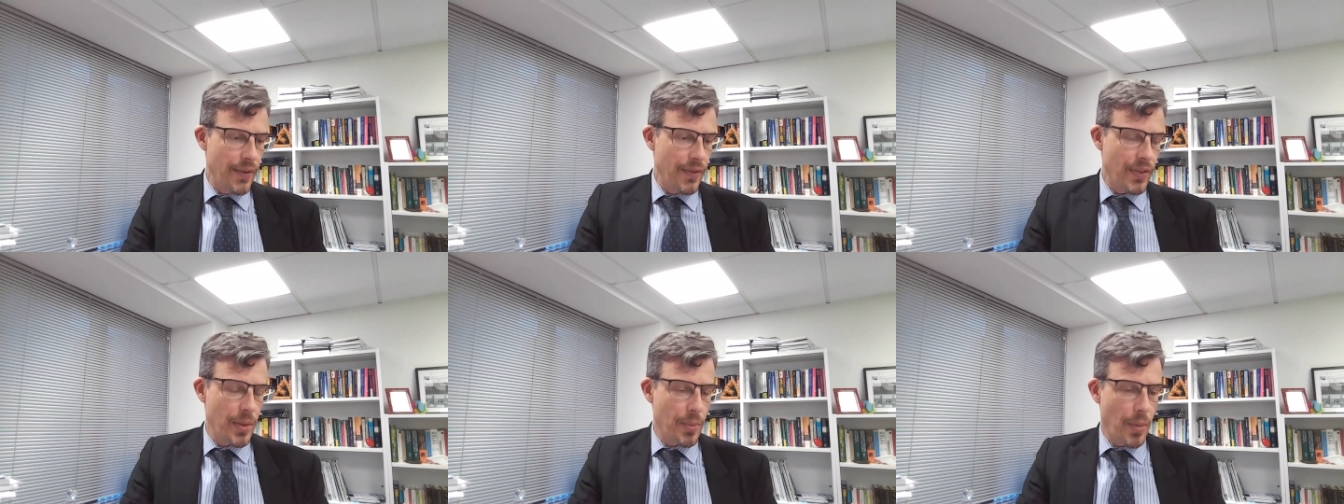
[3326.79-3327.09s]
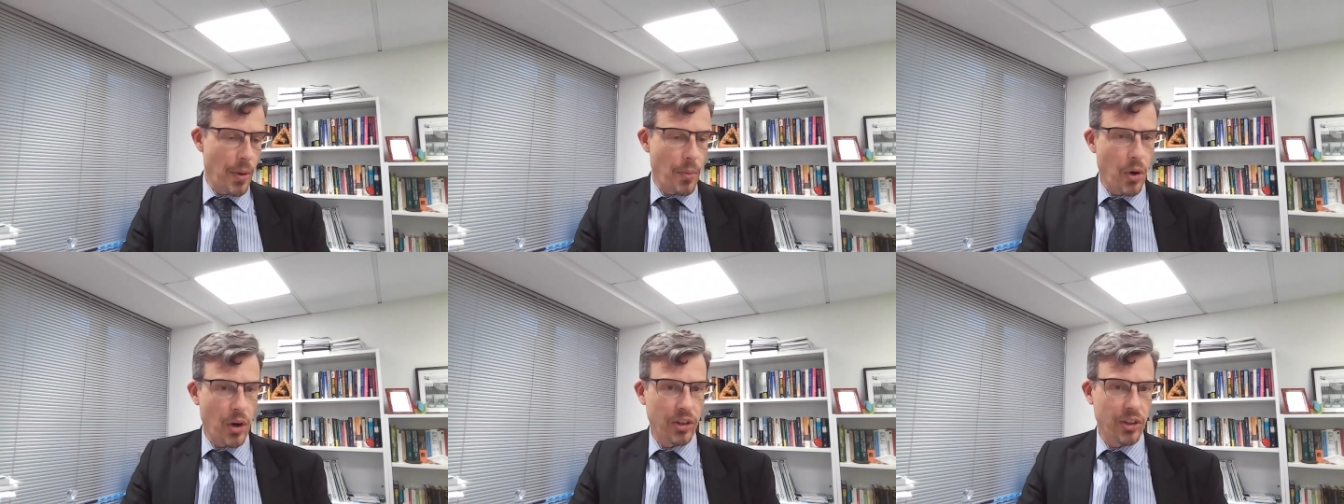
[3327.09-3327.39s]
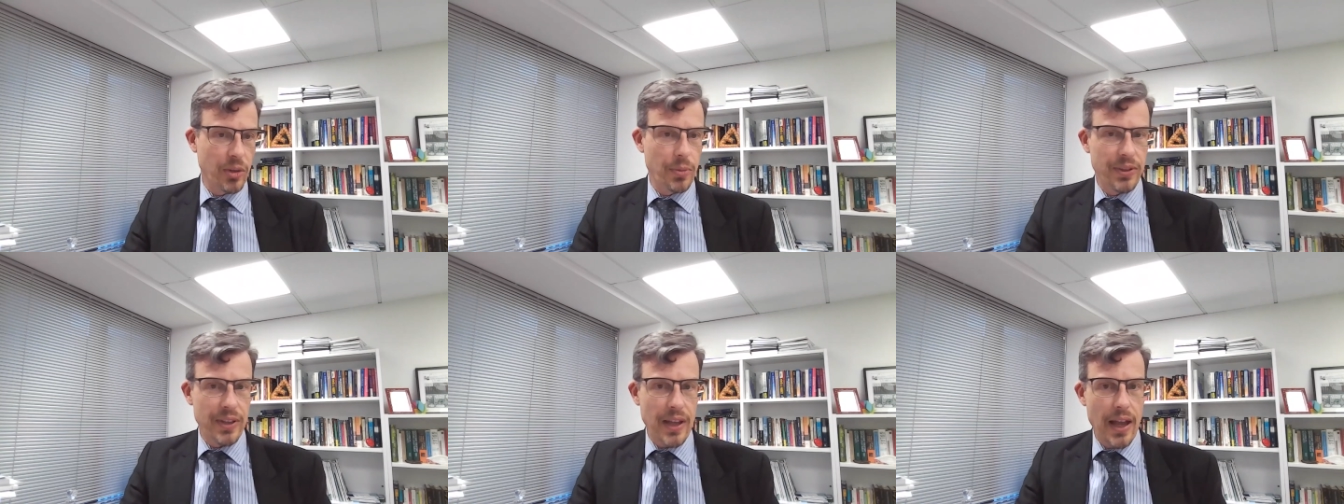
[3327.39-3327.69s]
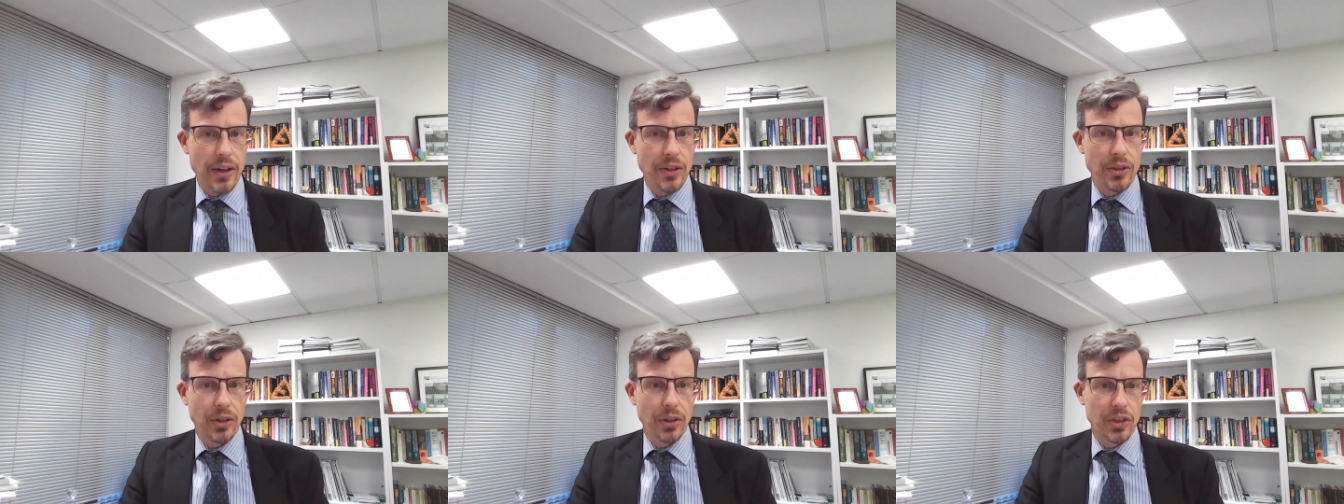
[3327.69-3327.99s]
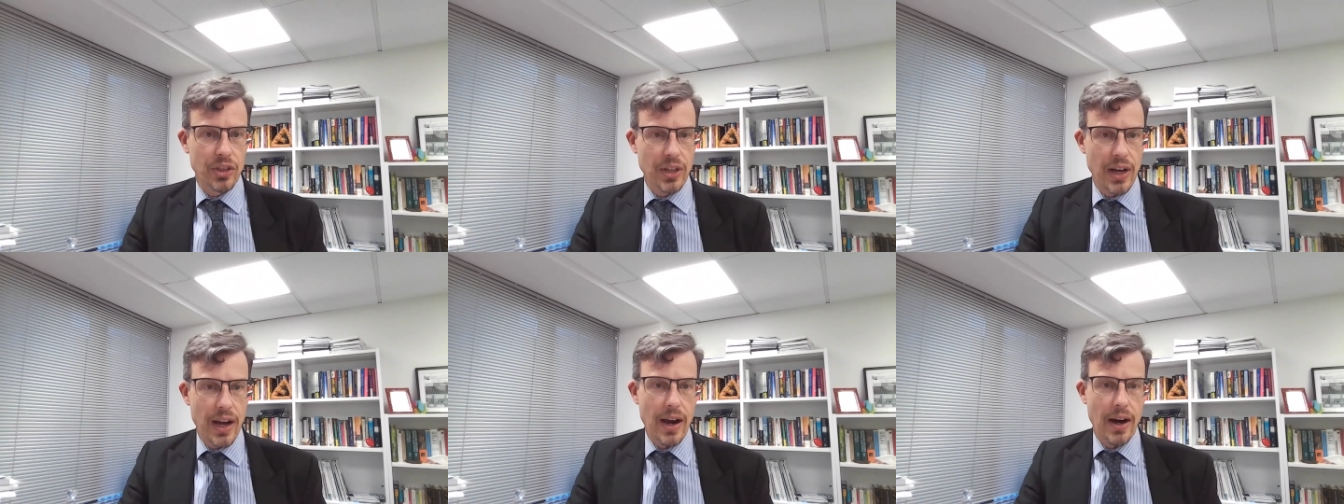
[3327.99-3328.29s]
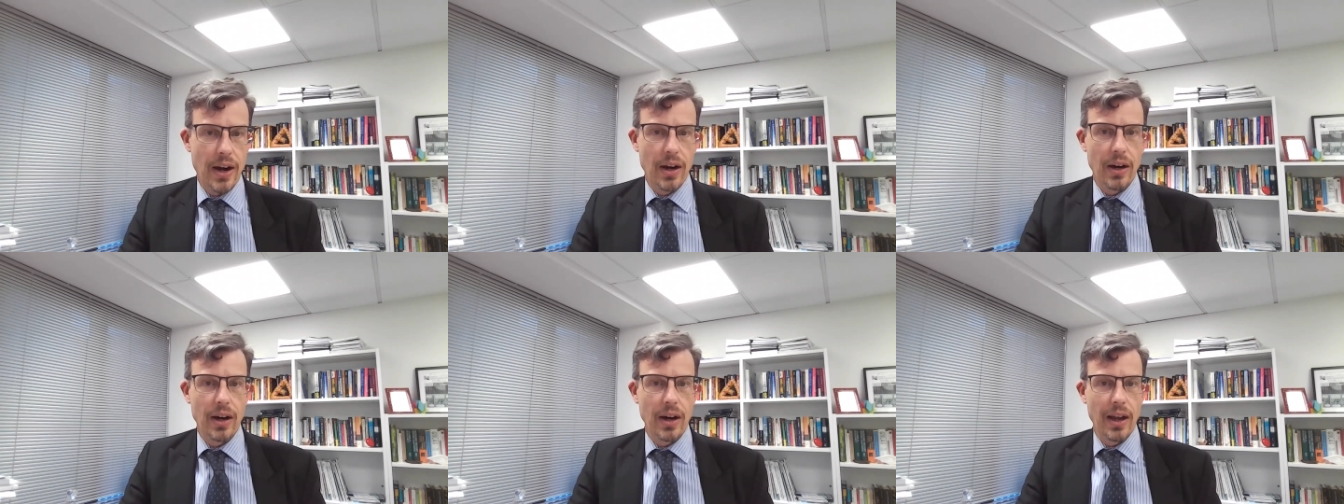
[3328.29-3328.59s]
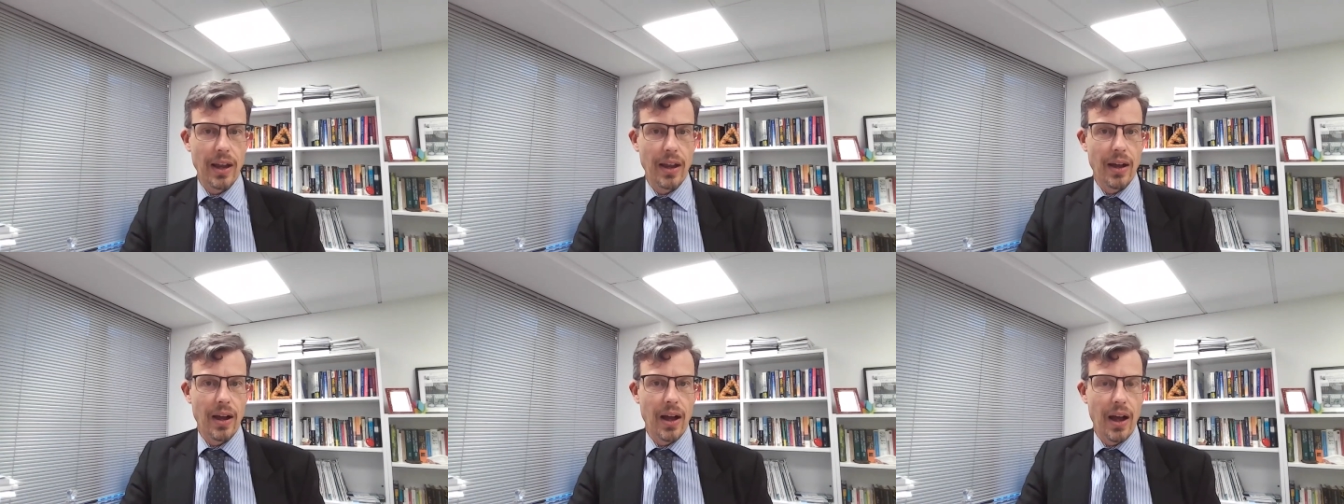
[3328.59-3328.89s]
Giving them a more substantial
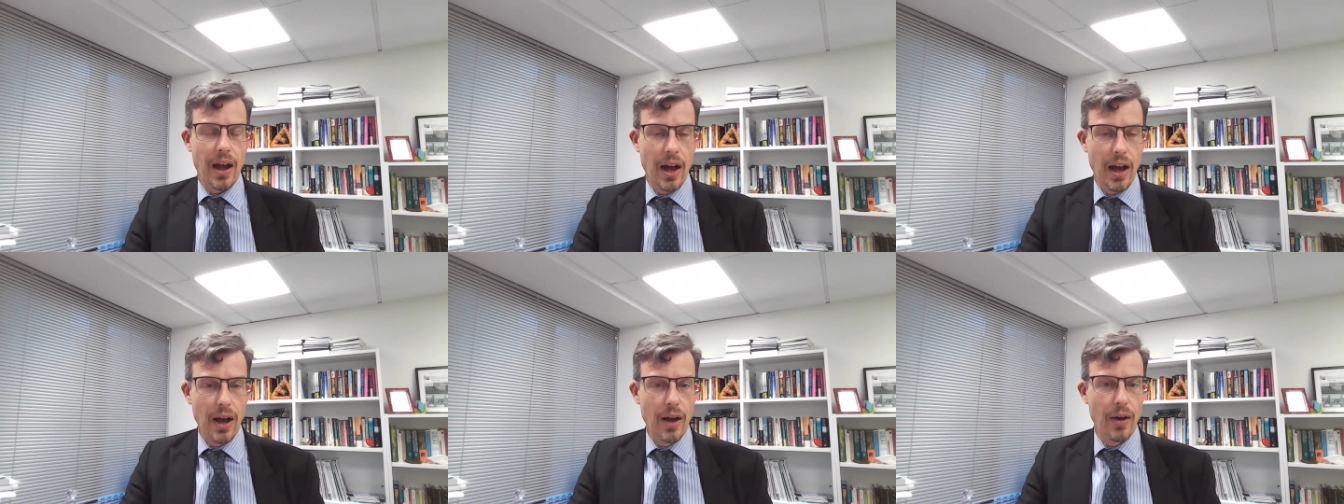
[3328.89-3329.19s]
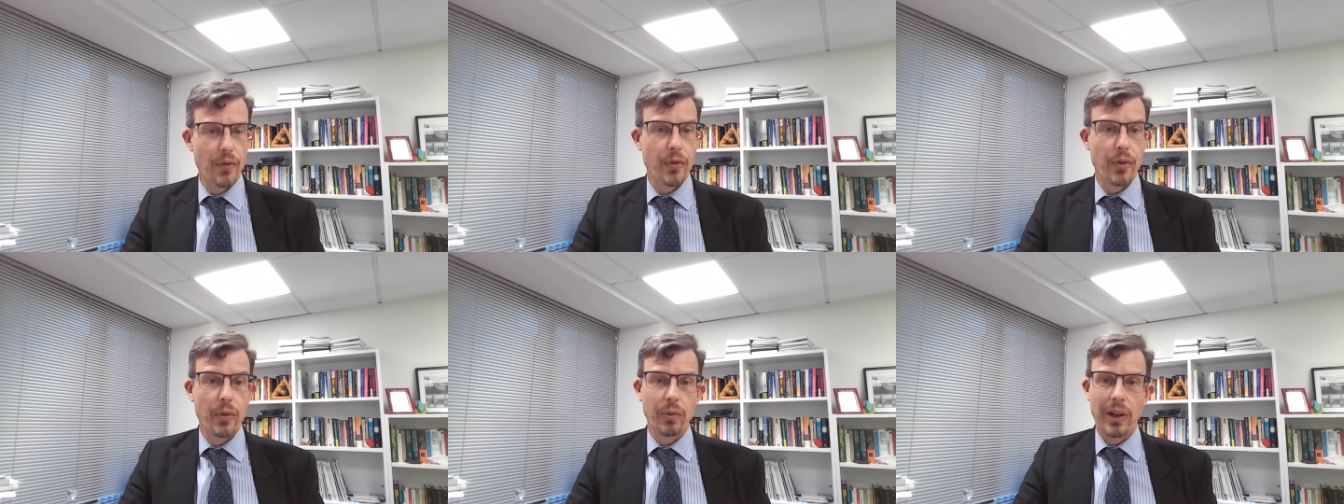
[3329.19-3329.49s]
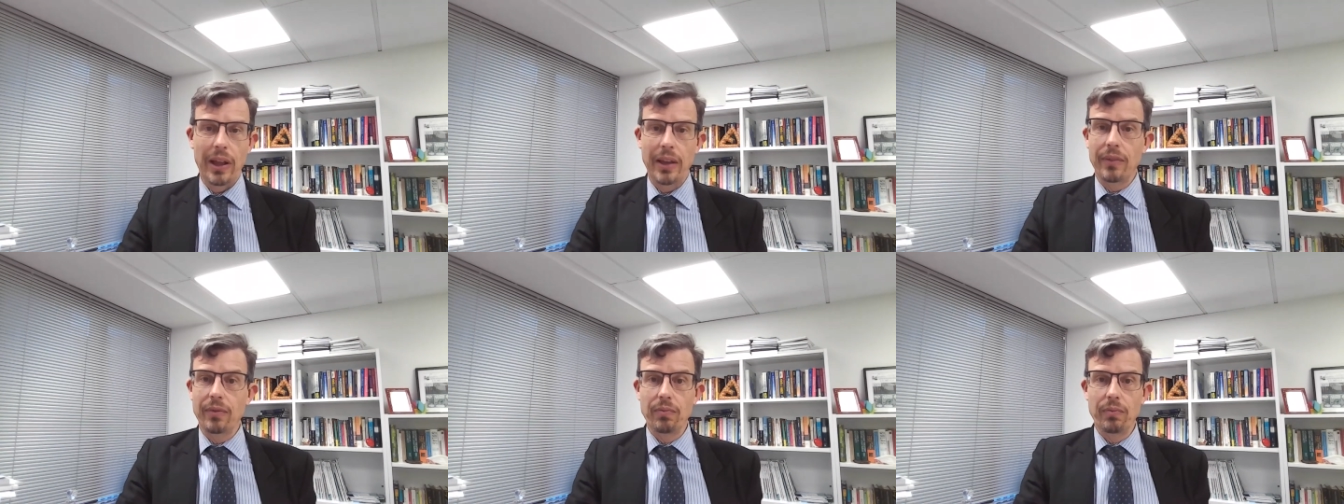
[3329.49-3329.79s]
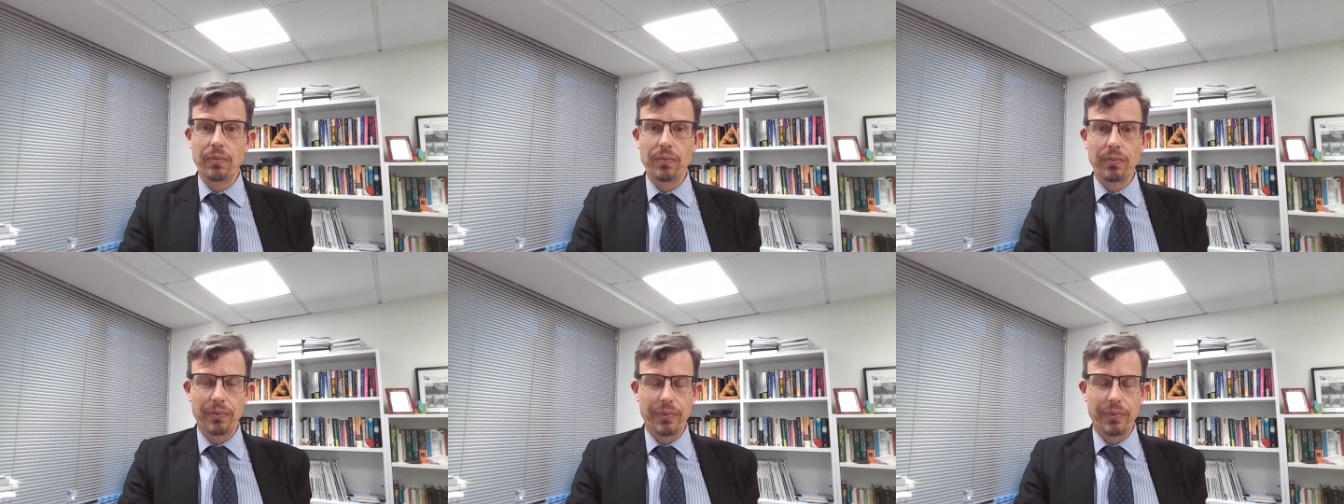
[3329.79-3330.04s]
share of, like,